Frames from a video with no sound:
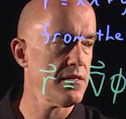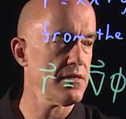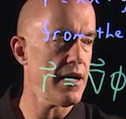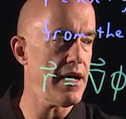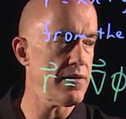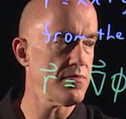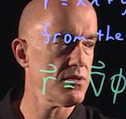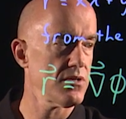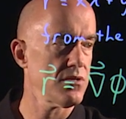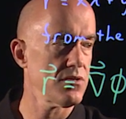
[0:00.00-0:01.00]

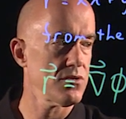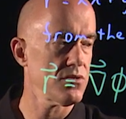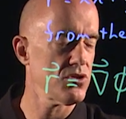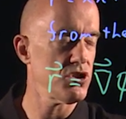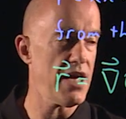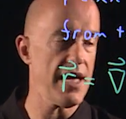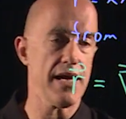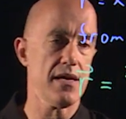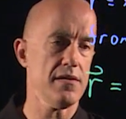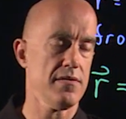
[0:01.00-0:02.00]
times
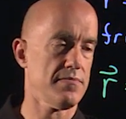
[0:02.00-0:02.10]
j.